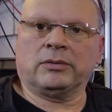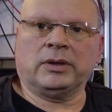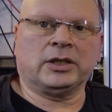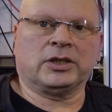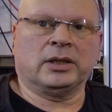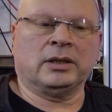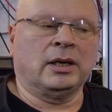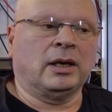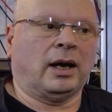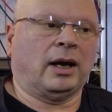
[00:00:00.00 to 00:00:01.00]
the religion
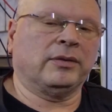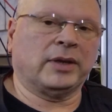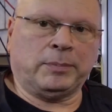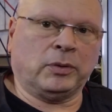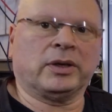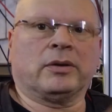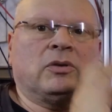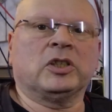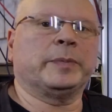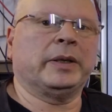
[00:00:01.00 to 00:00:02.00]
and they put their
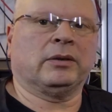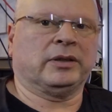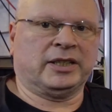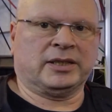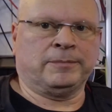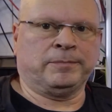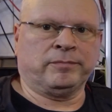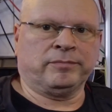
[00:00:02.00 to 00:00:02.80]
own spin on it.